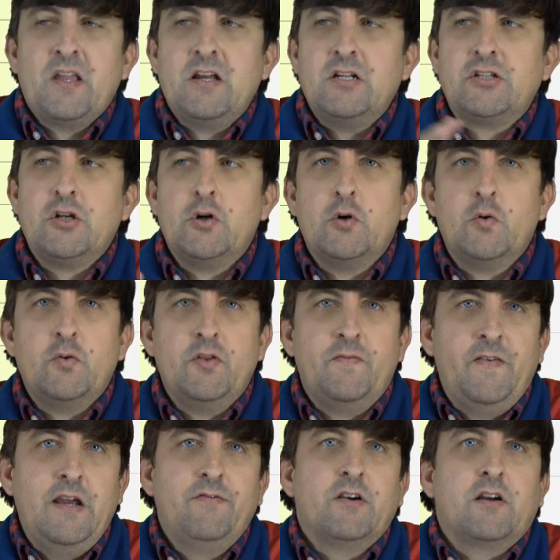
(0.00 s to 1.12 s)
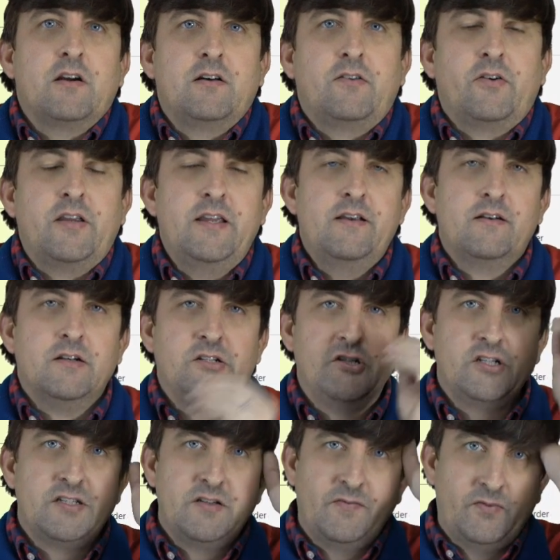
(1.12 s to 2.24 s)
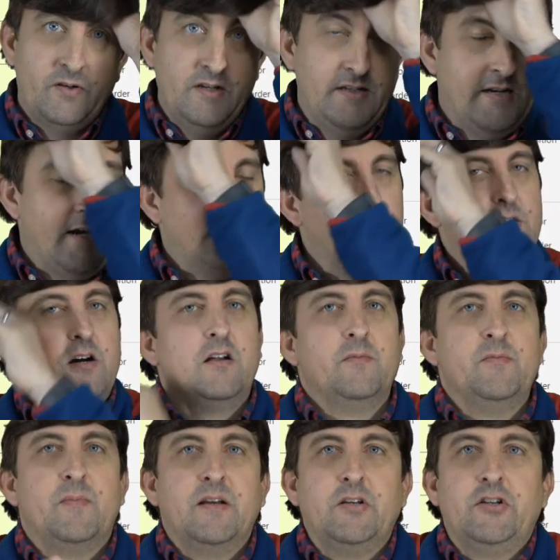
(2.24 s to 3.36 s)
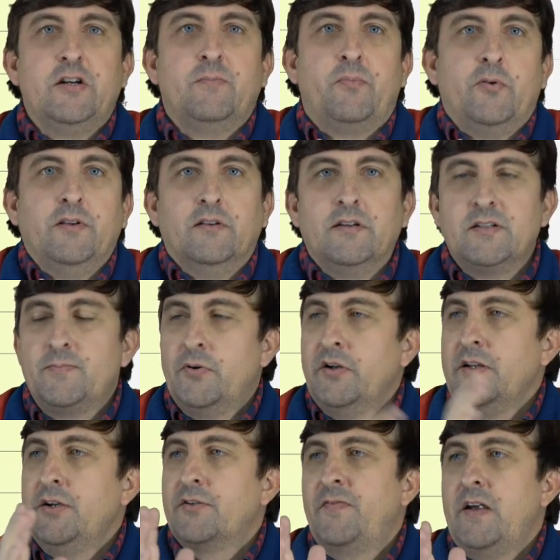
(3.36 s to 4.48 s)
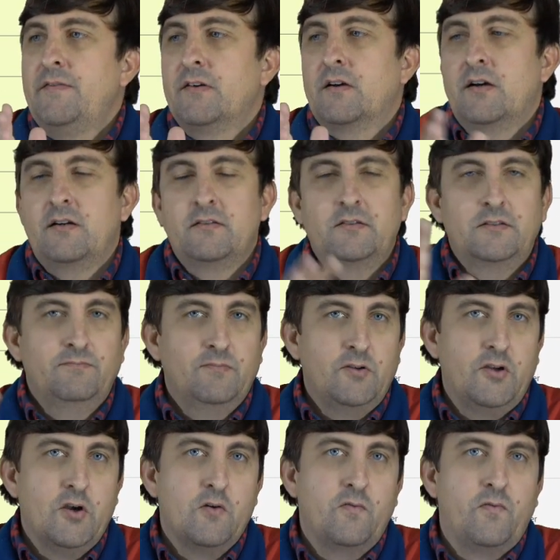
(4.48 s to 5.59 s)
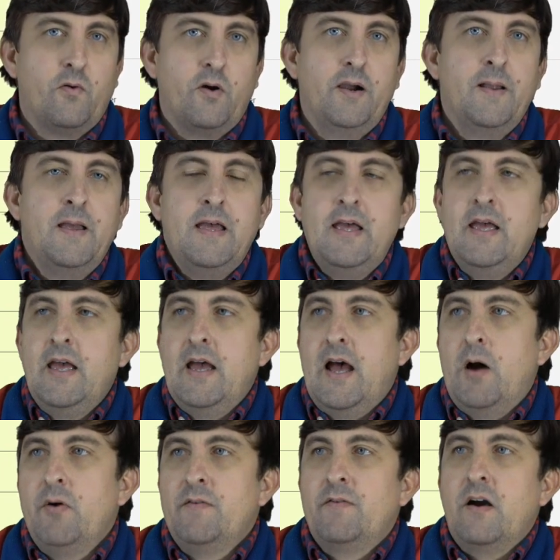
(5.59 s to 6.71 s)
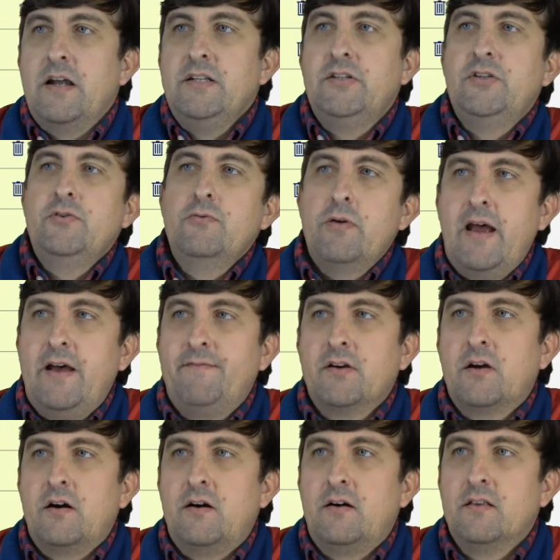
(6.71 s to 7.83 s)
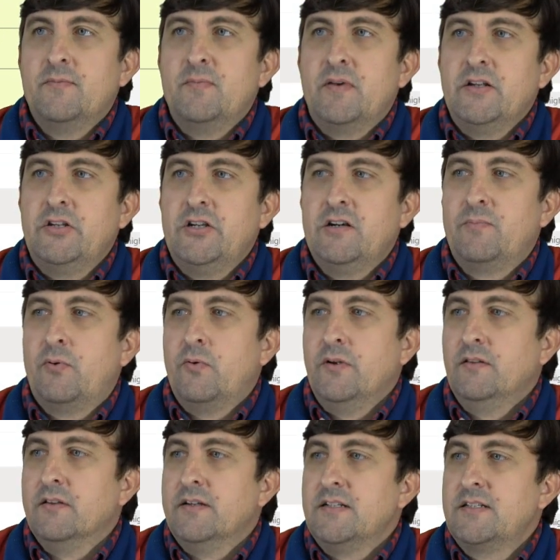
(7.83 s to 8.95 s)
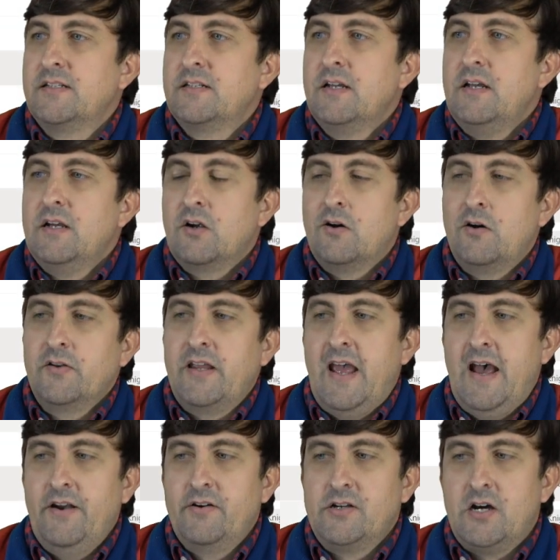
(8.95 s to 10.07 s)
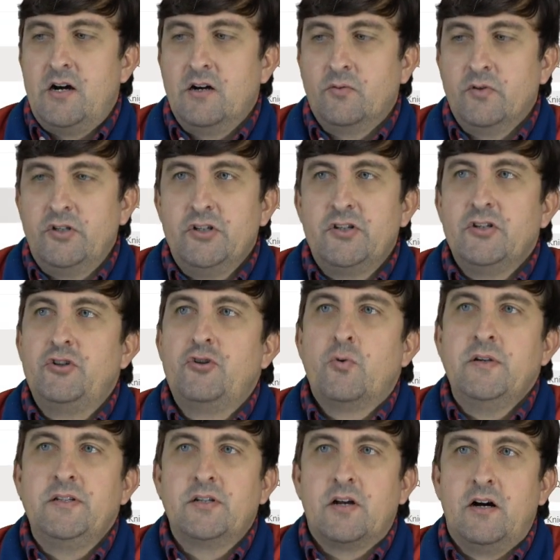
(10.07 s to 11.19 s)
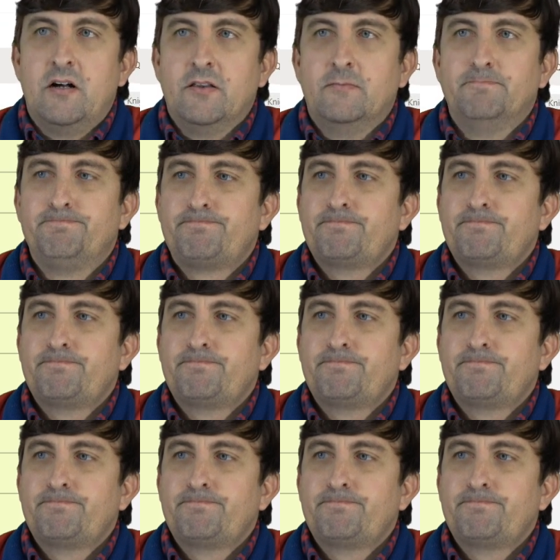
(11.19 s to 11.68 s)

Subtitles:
So the favorite color here is just a free text column in my SharePoint list. Put in your favorite color, go for it. However, I do have a column in my SharePoint list called cat or dog, which is a choice column.